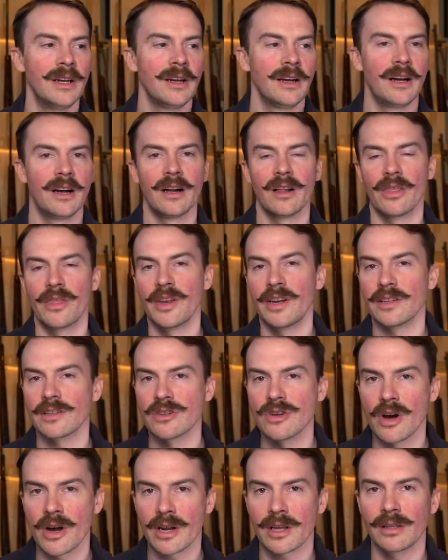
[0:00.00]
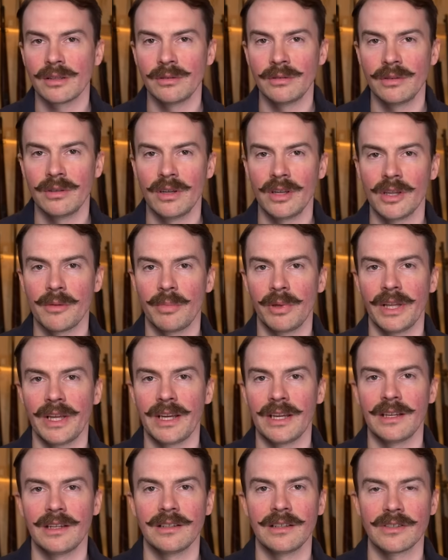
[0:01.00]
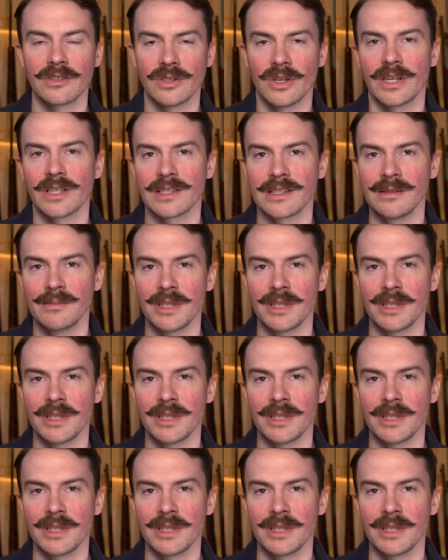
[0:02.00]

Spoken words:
That it's not included on the plan does not seem